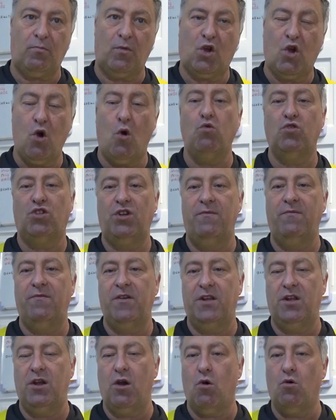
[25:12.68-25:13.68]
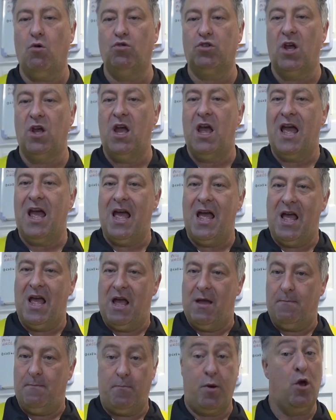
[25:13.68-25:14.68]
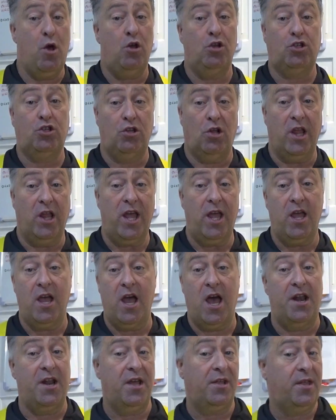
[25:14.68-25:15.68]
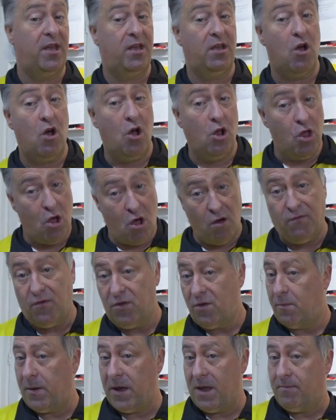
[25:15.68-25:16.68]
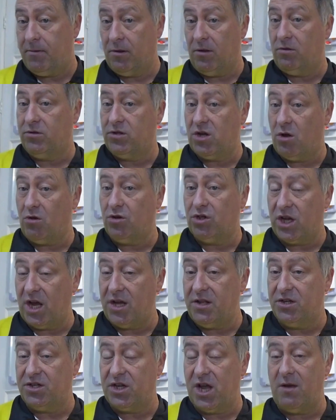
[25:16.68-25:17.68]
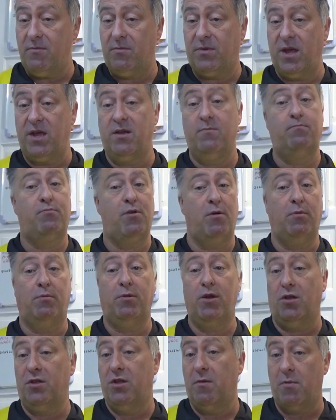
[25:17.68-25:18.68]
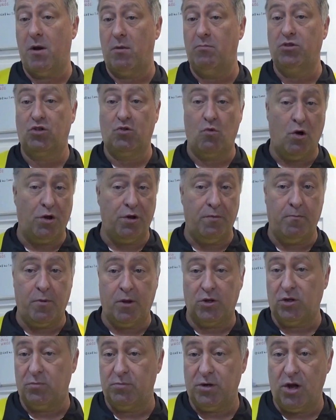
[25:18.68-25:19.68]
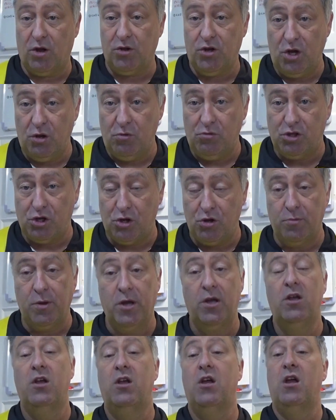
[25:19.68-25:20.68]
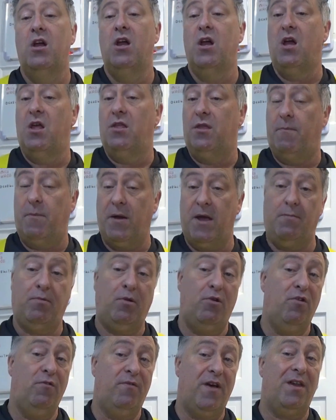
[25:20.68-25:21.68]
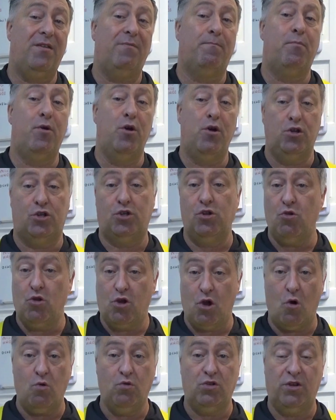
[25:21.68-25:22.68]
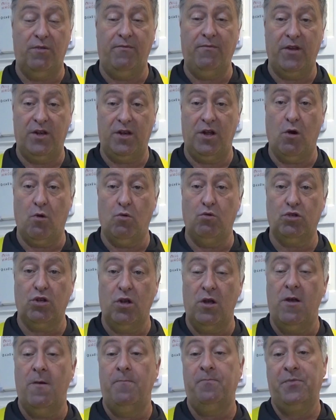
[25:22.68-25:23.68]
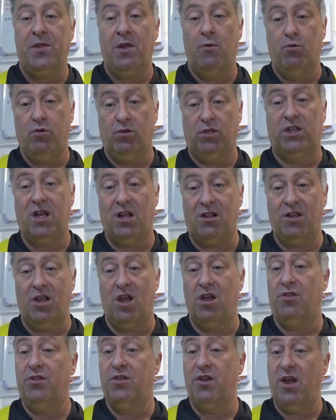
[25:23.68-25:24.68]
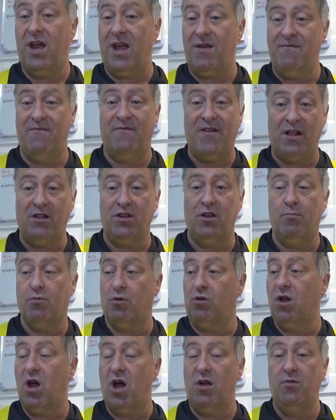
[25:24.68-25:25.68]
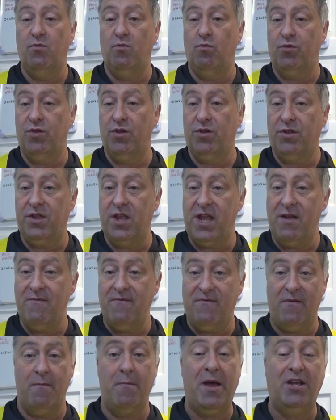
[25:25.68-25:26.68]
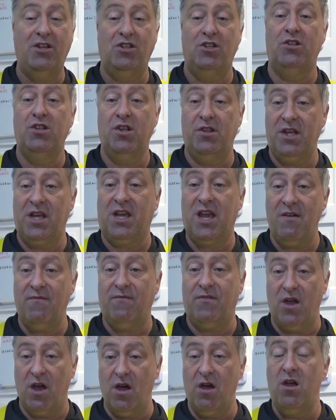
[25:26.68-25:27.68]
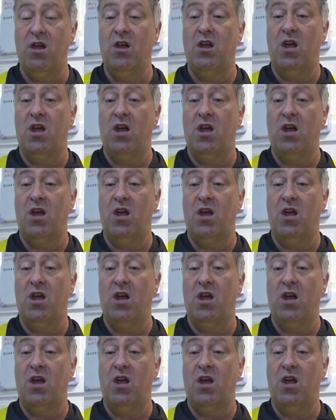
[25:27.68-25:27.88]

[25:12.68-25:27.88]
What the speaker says: coaching videos, personally, and I think a lot of other people will say the same thing, probably on the Bomb Squad and possibly on YouTube, the people who've had personal coaching videos will tell you they're invaluable, and the information that they give you